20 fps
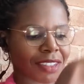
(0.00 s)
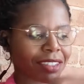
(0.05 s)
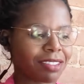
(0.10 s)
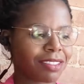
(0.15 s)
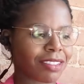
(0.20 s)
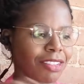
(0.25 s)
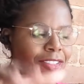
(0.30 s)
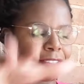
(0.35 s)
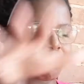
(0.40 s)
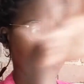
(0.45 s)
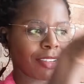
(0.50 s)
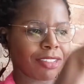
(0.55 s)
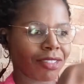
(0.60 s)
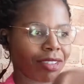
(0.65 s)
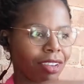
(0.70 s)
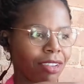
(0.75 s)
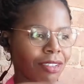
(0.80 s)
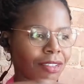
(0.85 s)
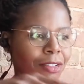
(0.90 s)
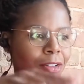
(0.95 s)

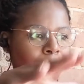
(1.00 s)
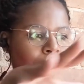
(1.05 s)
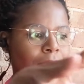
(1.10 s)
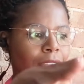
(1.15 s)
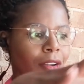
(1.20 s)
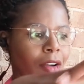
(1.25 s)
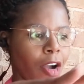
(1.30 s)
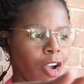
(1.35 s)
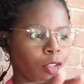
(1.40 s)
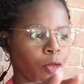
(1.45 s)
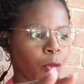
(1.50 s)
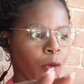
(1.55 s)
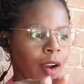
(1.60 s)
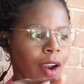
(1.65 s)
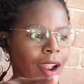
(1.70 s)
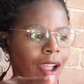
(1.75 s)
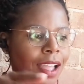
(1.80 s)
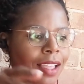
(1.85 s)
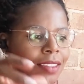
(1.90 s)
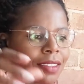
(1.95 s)
situation going on,
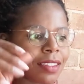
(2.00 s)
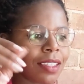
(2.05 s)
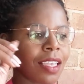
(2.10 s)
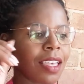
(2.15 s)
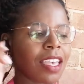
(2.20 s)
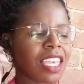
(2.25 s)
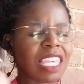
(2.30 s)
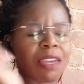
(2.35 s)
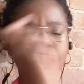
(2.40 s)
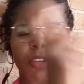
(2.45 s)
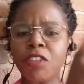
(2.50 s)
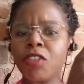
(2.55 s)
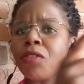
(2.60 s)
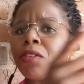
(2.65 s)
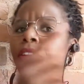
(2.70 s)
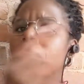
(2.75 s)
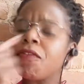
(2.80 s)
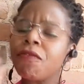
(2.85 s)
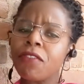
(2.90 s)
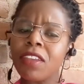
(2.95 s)
whereas he would
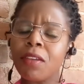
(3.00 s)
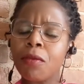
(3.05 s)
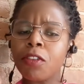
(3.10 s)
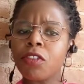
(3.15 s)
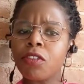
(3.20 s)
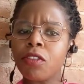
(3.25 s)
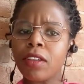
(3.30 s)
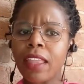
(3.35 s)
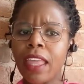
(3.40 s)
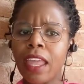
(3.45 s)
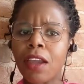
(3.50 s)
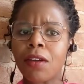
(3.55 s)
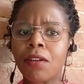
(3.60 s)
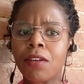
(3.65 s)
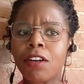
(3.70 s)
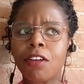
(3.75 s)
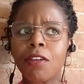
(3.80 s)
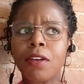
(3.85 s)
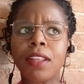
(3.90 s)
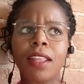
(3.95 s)
shoot an
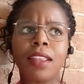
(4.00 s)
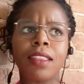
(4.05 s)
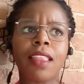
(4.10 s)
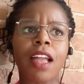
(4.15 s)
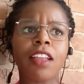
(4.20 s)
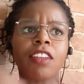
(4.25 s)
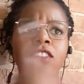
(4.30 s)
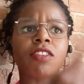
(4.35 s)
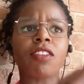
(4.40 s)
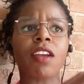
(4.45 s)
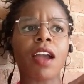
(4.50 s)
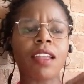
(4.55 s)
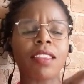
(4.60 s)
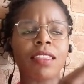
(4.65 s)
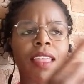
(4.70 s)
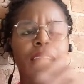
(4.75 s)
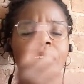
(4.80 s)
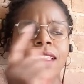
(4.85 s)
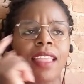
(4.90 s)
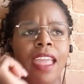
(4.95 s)
arrow, and then
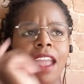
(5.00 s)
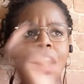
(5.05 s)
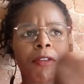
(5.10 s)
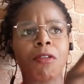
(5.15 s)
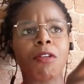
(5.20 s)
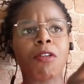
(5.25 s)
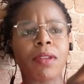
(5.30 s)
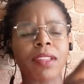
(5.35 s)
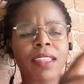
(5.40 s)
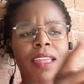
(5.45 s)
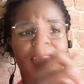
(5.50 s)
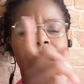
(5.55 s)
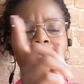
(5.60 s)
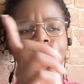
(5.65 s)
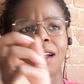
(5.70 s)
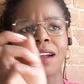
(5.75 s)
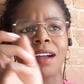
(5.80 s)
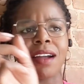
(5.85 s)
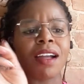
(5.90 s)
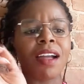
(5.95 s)
that arrow would
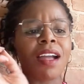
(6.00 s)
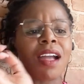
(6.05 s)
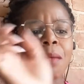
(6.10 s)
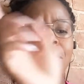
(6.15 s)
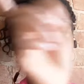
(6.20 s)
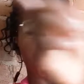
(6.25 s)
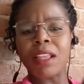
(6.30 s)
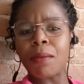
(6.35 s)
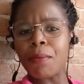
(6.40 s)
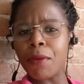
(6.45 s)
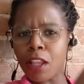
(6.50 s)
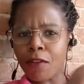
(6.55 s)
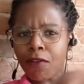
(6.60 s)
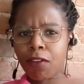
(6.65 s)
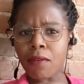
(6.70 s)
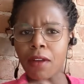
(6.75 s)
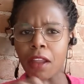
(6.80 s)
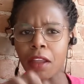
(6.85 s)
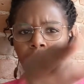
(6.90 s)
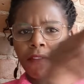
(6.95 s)
kind of put a bit
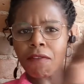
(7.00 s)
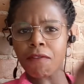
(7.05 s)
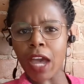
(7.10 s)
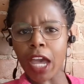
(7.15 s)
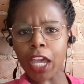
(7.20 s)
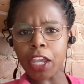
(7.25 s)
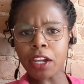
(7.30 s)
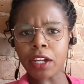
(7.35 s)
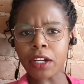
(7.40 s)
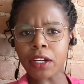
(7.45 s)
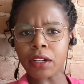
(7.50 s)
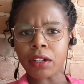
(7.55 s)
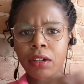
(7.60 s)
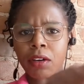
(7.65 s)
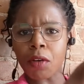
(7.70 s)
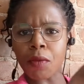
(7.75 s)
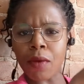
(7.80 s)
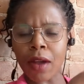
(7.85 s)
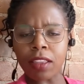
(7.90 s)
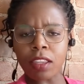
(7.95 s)
of a ring of
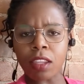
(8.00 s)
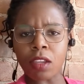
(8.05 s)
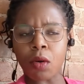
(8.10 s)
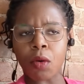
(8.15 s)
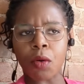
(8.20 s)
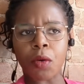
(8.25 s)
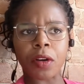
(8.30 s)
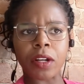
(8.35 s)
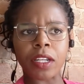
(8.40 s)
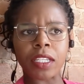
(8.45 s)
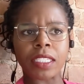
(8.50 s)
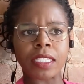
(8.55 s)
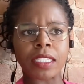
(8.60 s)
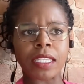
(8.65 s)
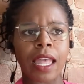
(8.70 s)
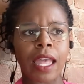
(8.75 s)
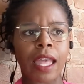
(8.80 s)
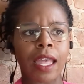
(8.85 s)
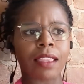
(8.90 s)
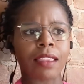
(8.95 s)
fire around the
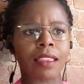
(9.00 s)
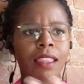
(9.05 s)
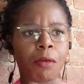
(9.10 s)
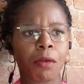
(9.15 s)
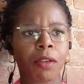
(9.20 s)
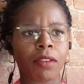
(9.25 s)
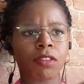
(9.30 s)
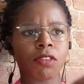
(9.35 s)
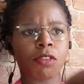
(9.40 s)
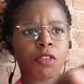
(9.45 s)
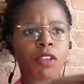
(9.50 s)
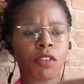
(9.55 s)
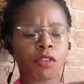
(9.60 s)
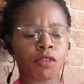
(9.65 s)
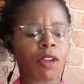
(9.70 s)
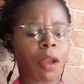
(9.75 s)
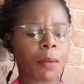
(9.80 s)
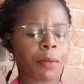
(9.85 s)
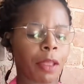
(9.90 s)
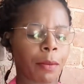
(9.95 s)
orcs, and it would sort of
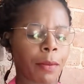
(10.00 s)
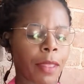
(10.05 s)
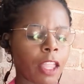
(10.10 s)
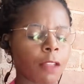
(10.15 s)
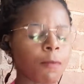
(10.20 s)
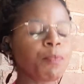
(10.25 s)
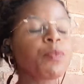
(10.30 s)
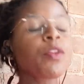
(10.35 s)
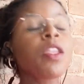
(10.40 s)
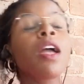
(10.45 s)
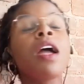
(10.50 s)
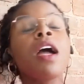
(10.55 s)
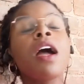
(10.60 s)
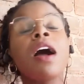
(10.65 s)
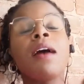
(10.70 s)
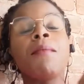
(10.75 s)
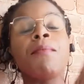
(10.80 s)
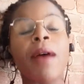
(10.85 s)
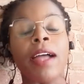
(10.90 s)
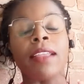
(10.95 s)
trap them in.
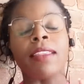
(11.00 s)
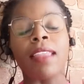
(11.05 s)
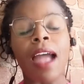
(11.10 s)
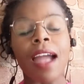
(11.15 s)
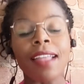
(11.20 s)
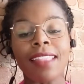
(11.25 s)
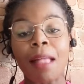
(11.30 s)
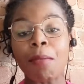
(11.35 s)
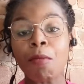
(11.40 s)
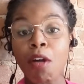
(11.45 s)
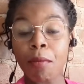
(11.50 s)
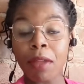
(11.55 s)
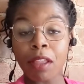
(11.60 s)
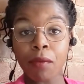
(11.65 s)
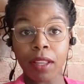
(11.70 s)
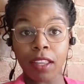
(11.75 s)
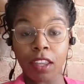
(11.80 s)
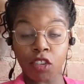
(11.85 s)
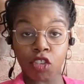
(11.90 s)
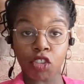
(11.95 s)
But at that
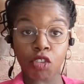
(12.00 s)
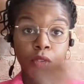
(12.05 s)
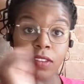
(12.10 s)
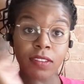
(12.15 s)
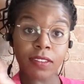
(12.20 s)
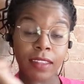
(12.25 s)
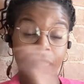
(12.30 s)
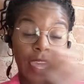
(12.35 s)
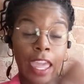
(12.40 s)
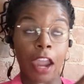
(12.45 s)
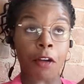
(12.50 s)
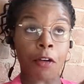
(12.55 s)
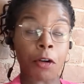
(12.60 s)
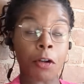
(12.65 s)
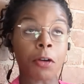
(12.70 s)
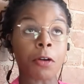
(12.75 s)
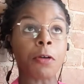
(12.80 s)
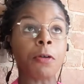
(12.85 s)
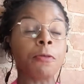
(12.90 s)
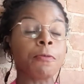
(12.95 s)
moment when he shoots the
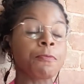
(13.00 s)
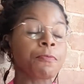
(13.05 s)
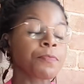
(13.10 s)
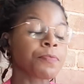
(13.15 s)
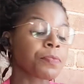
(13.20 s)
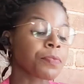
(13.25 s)
arrow,